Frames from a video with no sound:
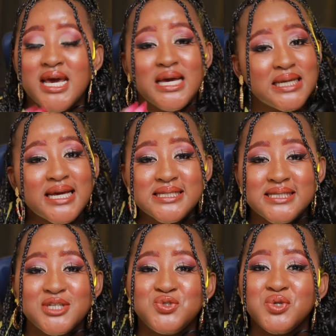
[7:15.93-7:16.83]
And like I
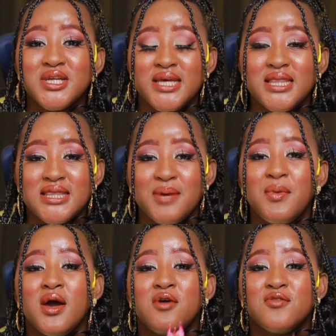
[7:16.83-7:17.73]
said, you can get them
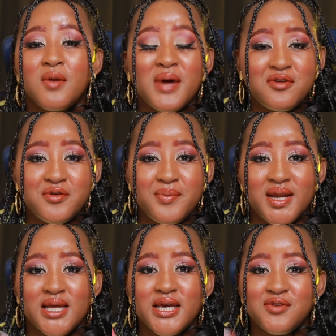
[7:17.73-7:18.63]
from Afribella.